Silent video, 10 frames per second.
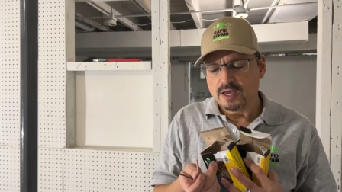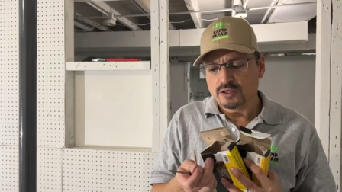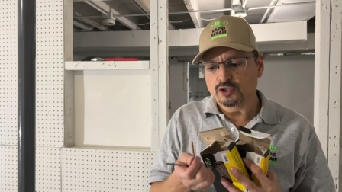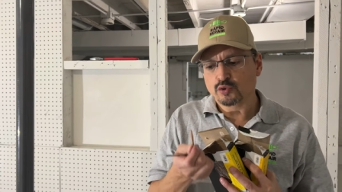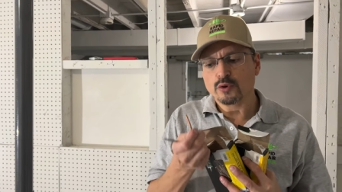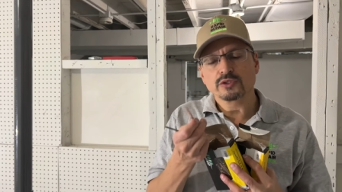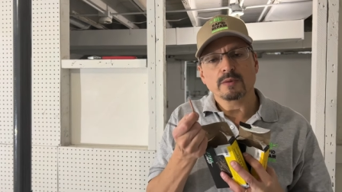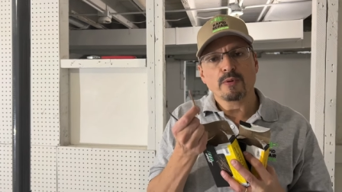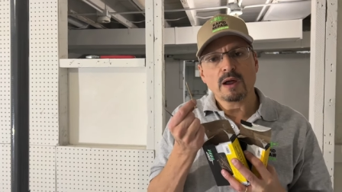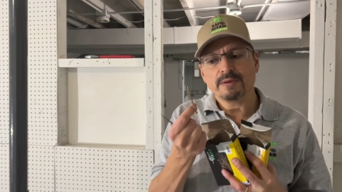Screws are
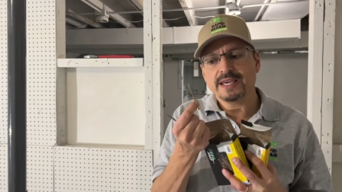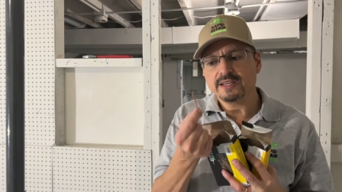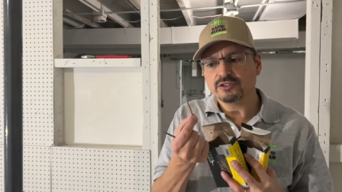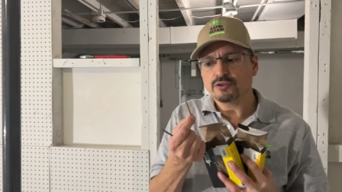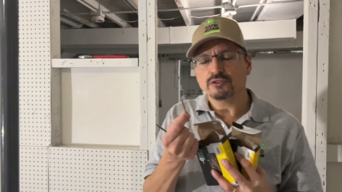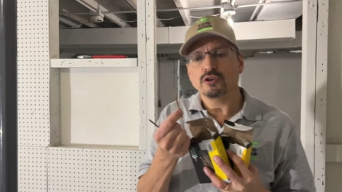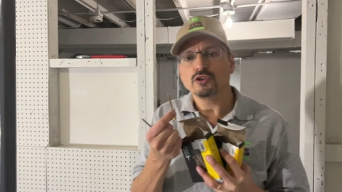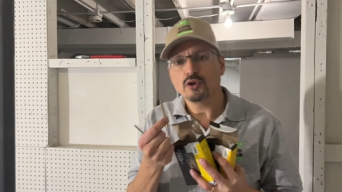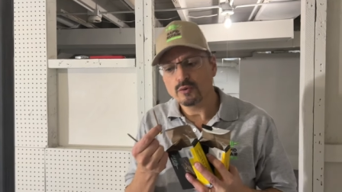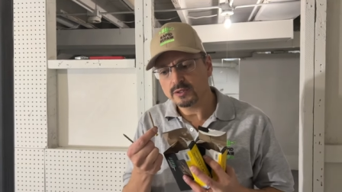probably easier to
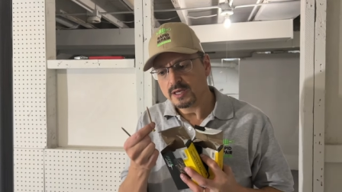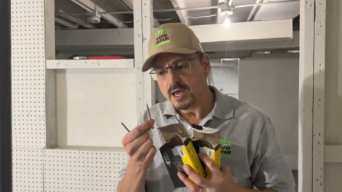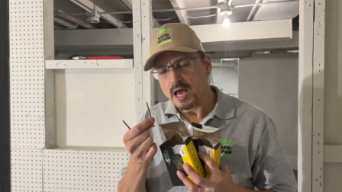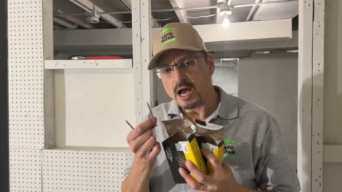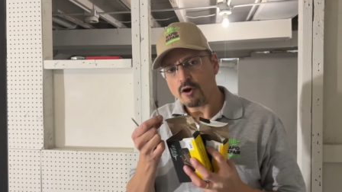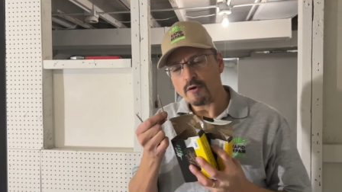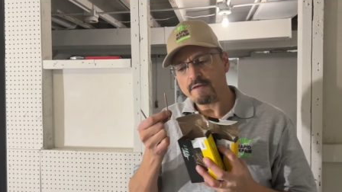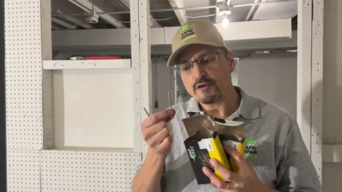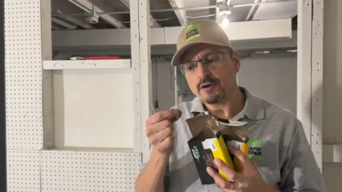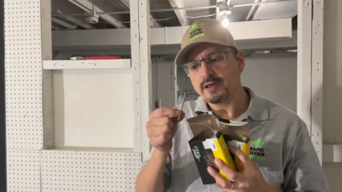use.
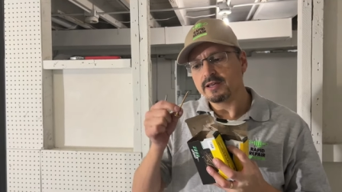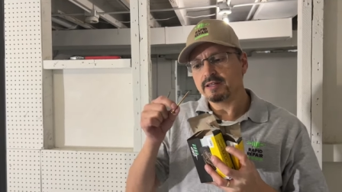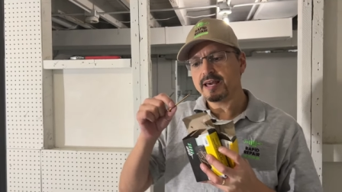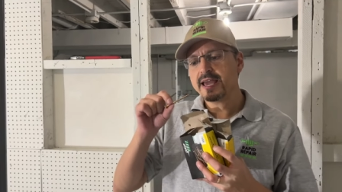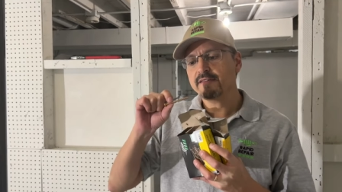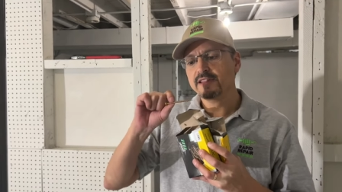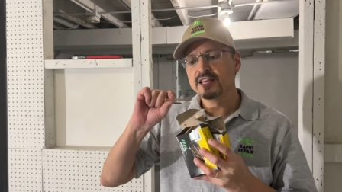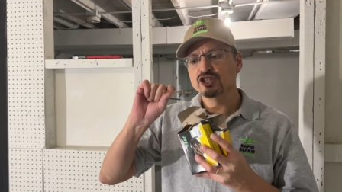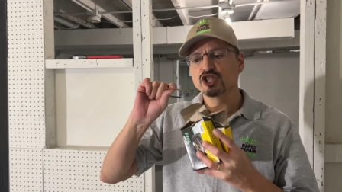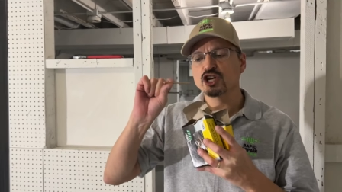However, they have
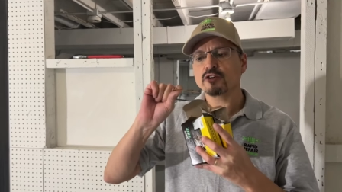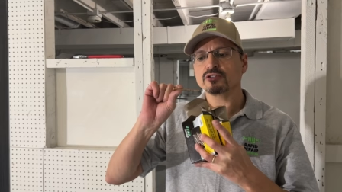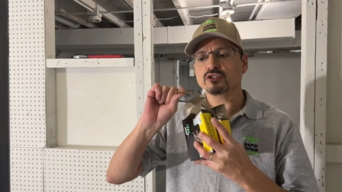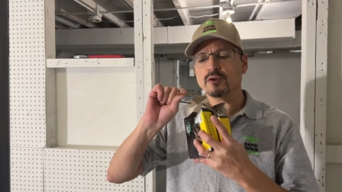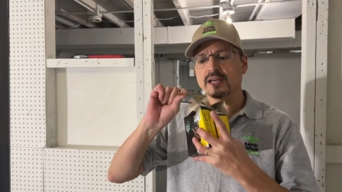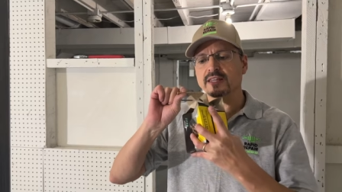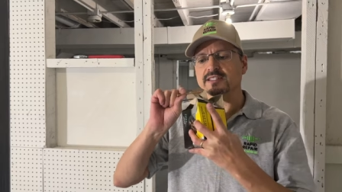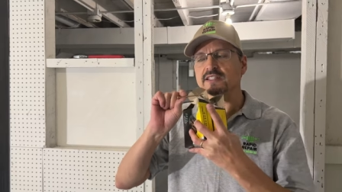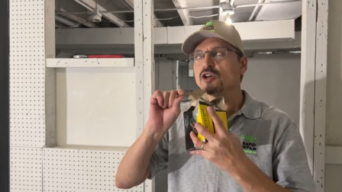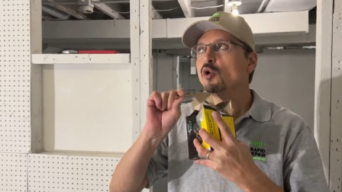less shear strength
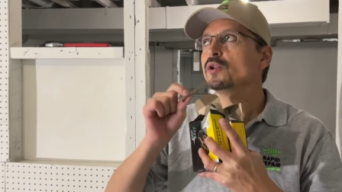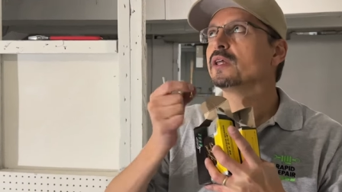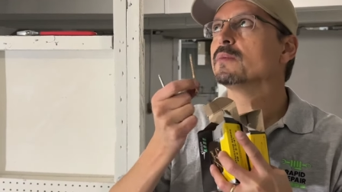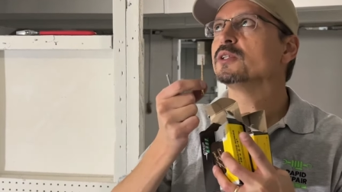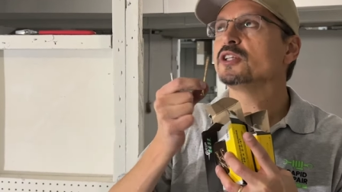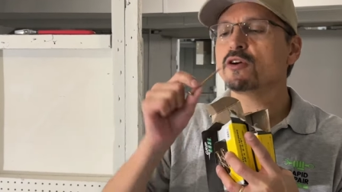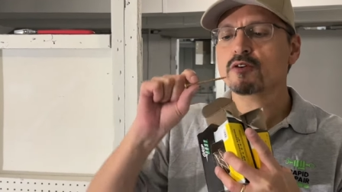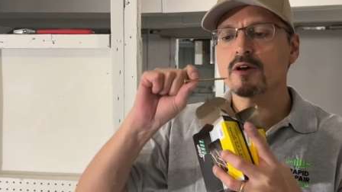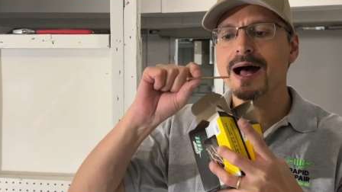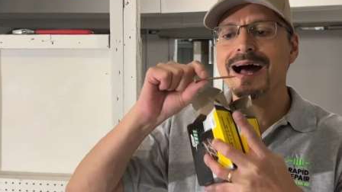as it's holding the
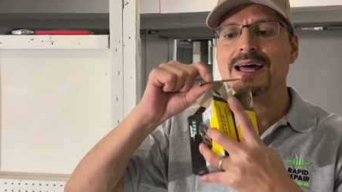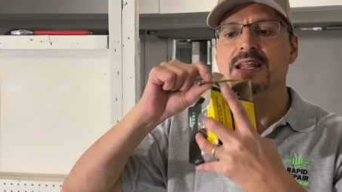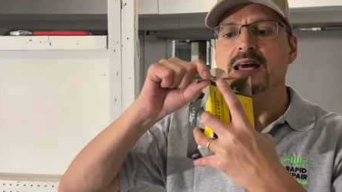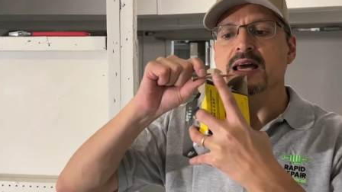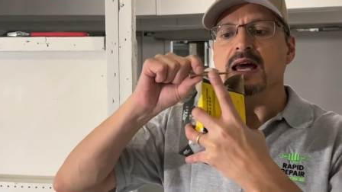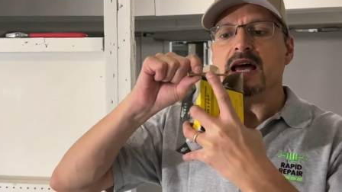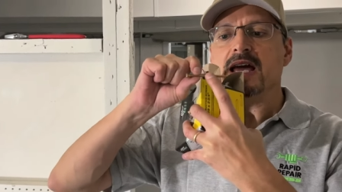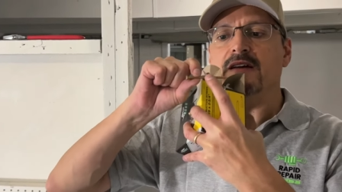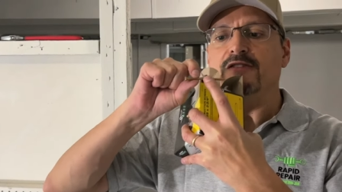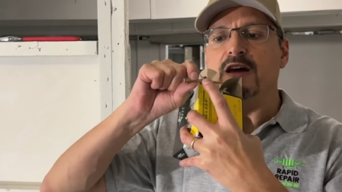material on.
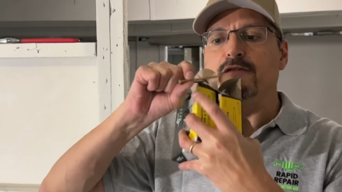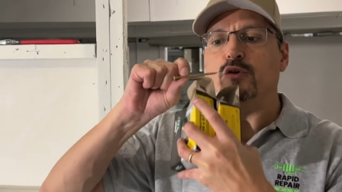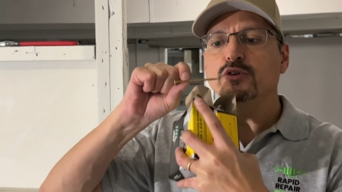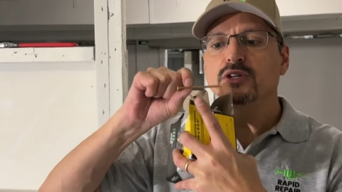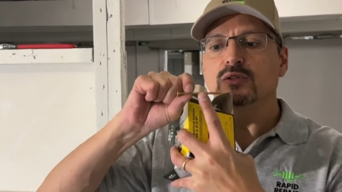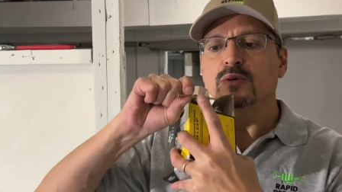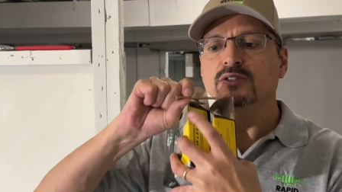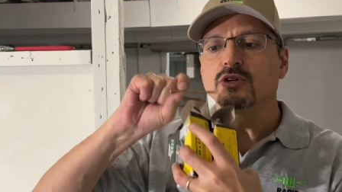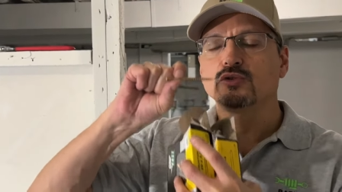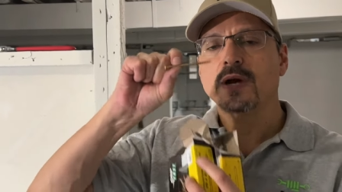If that floor joist was
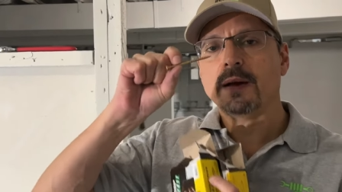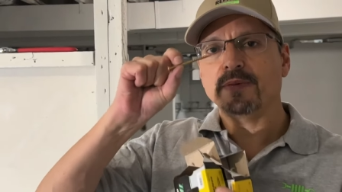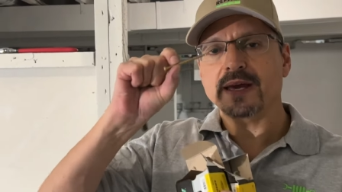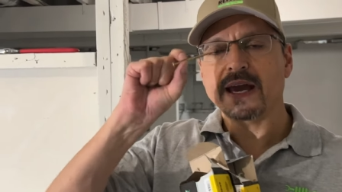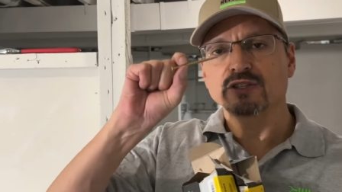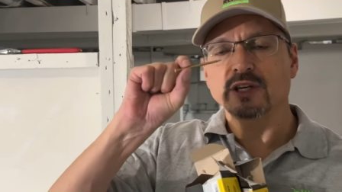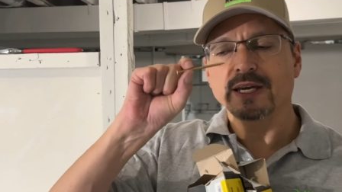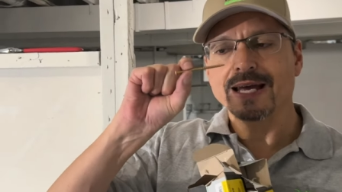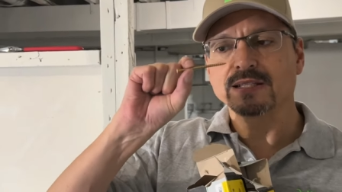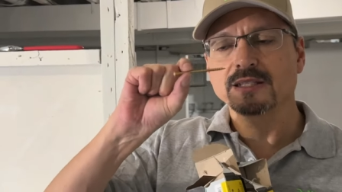to drop, they actually
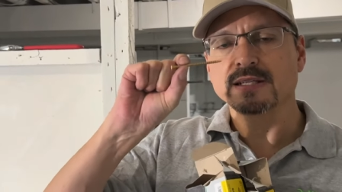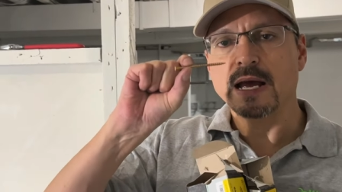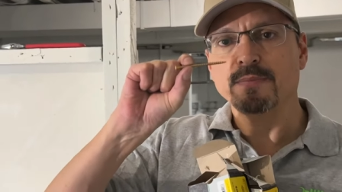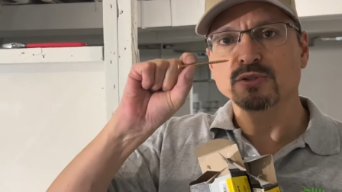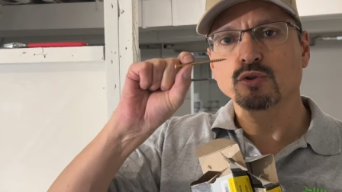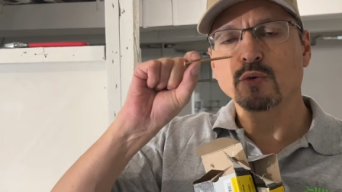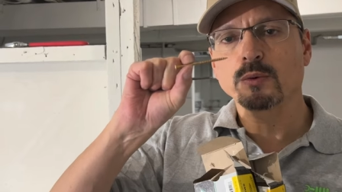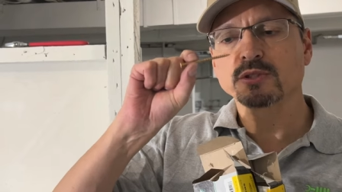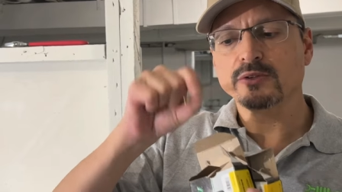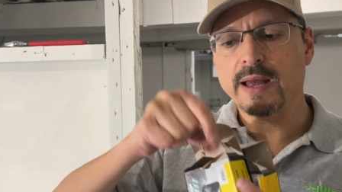can snap. A screw
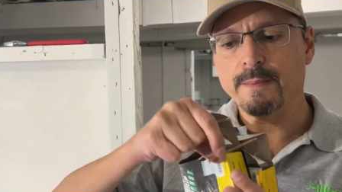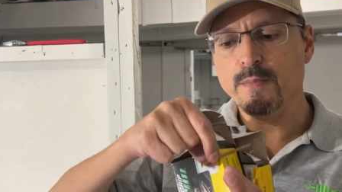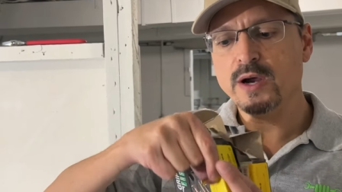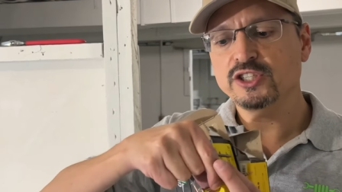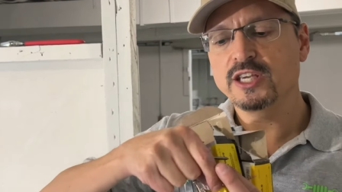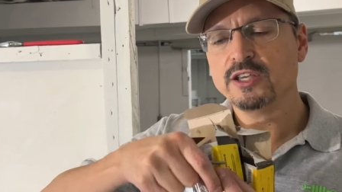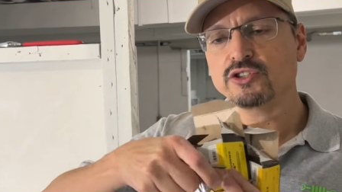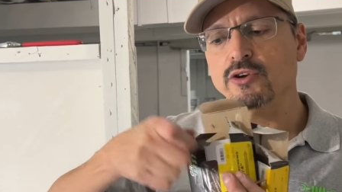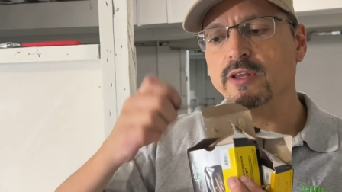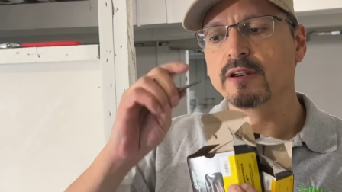will snap much
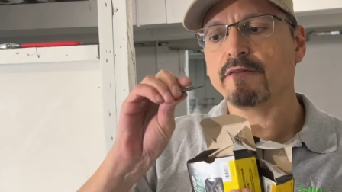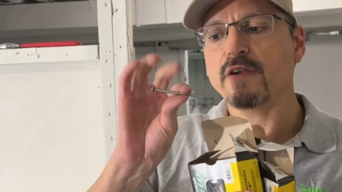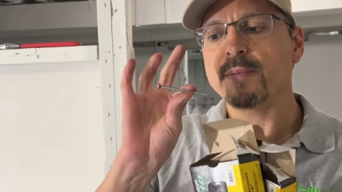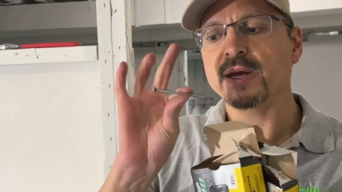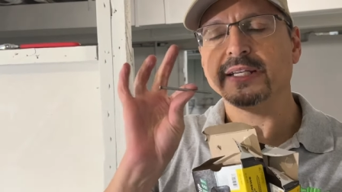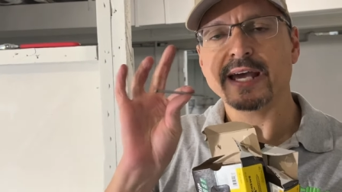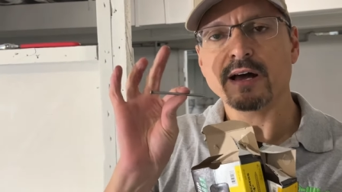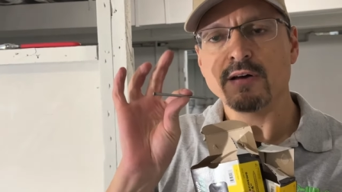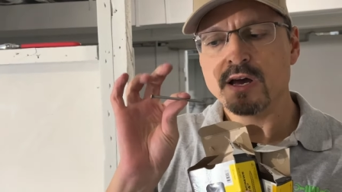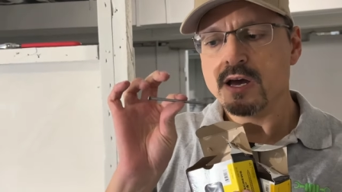easier than a framing nail.